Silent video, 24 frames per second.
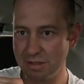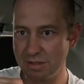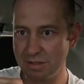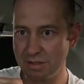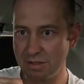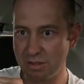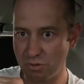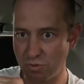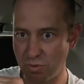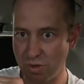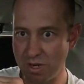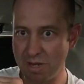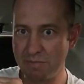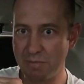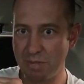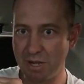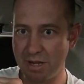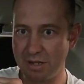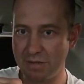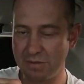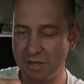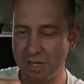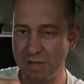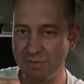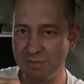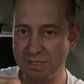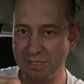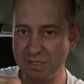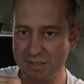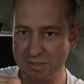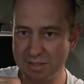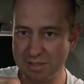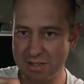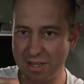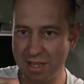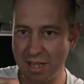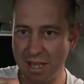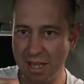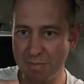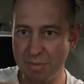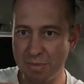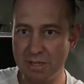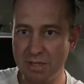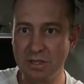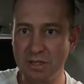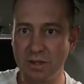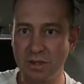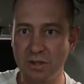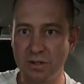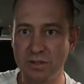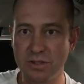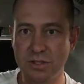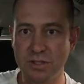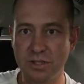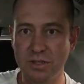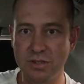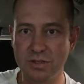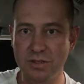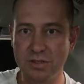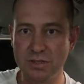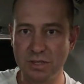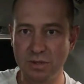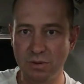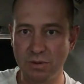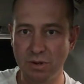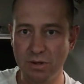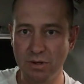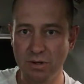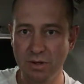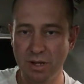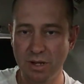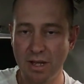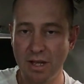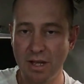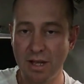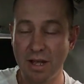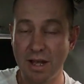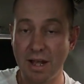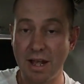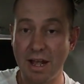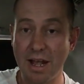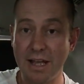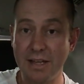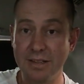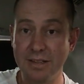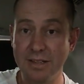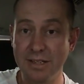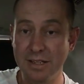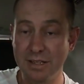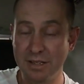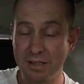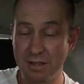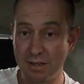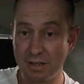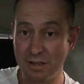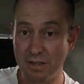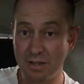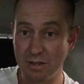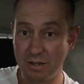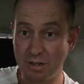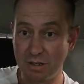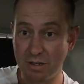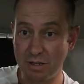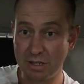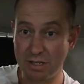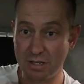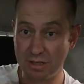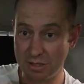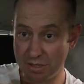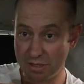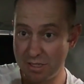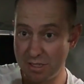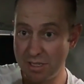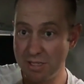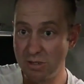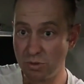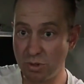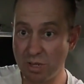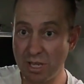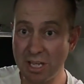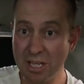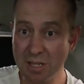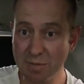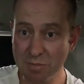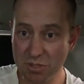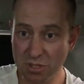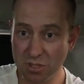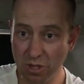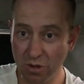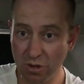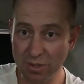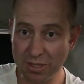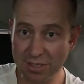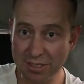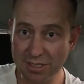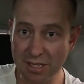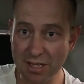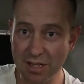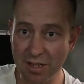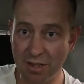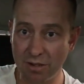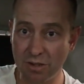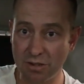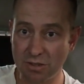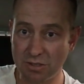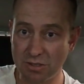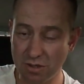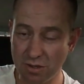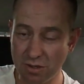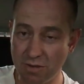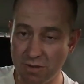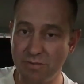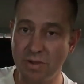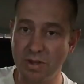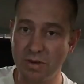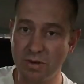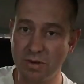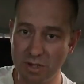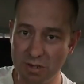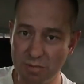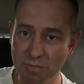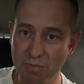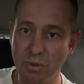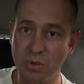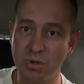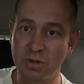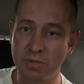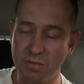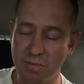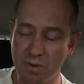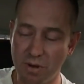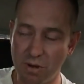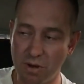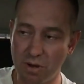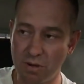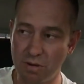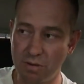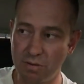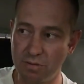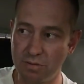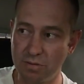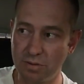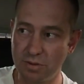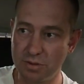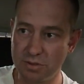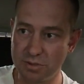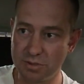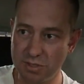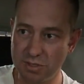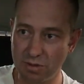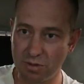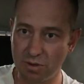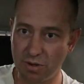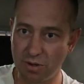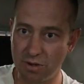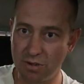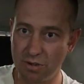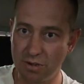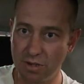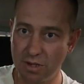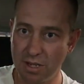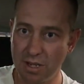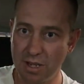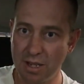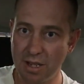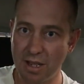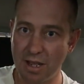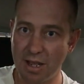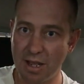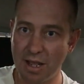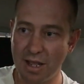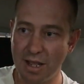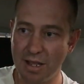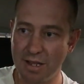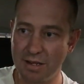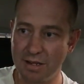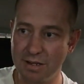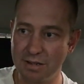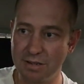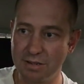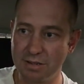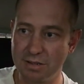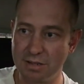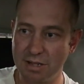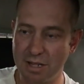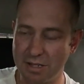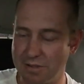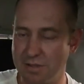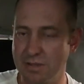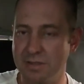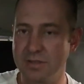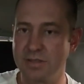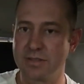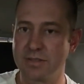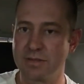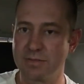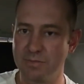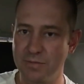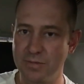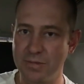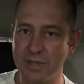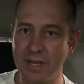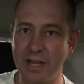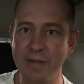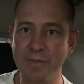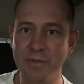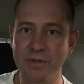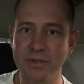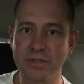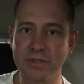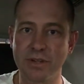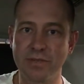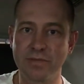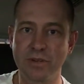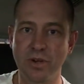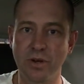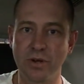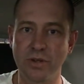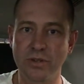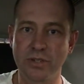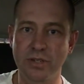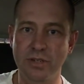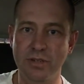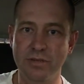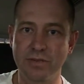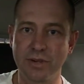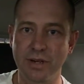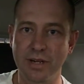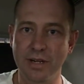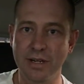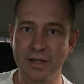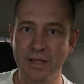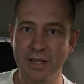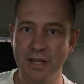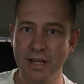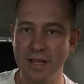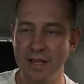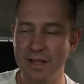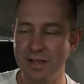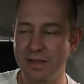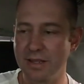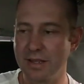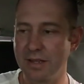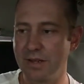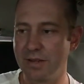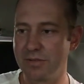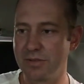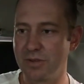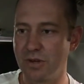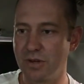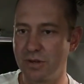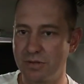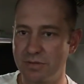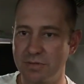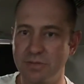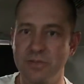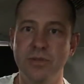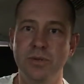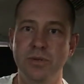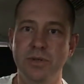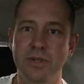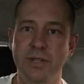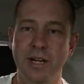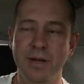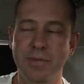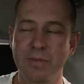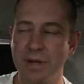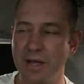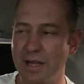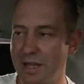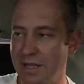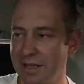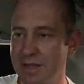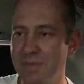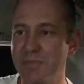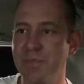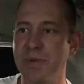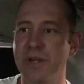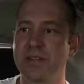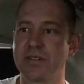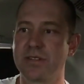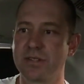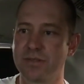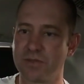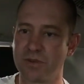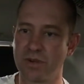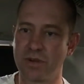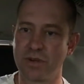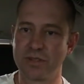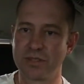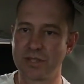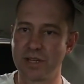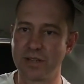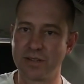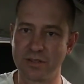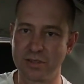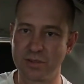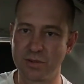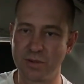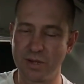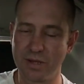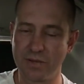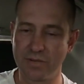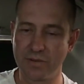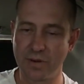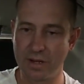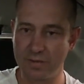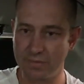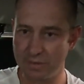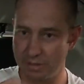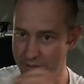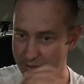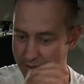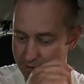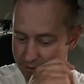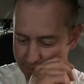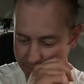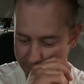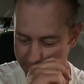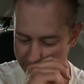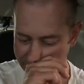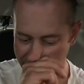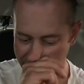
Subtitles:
the red part of the empty, there's a gap, and you go to the 0, and then the needle keeps going down to the very bottom of 0, and that's as game as I've got so far. Then I've gone and filled it up, and the best I've got is 125 litres.